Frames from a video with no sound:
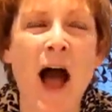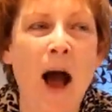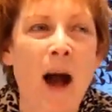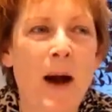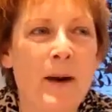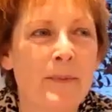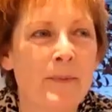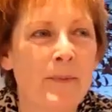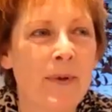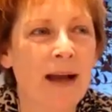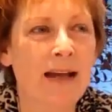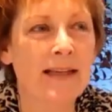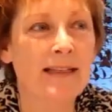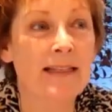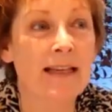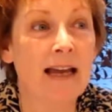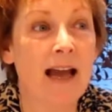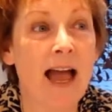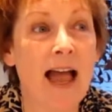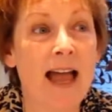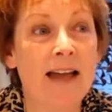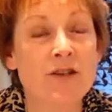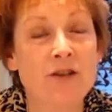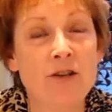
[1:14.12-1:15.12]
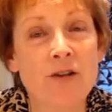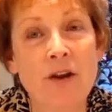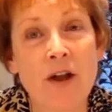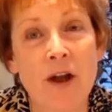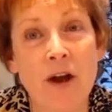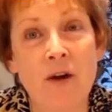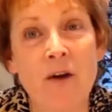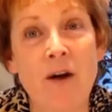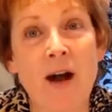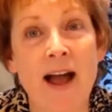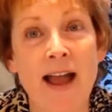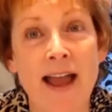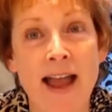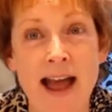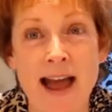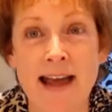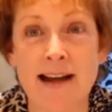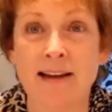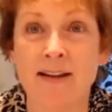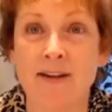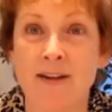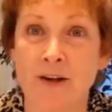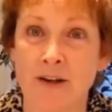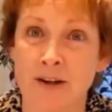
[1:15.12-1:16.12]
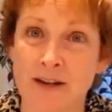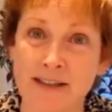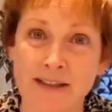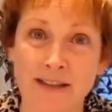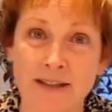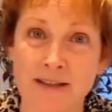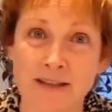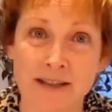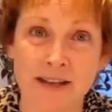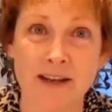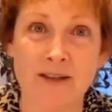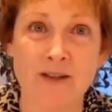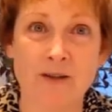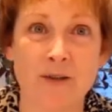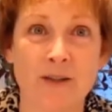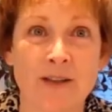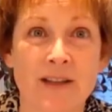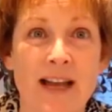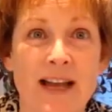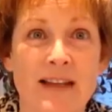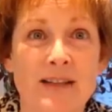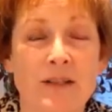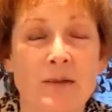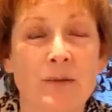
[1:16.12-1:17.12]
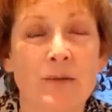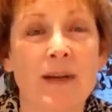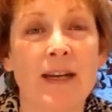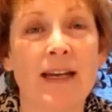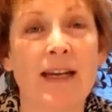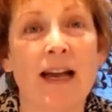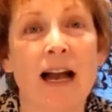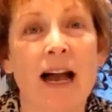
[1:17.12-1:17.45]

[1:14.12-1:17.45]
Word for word: But uh, as you know, I had a crazy schedule last week.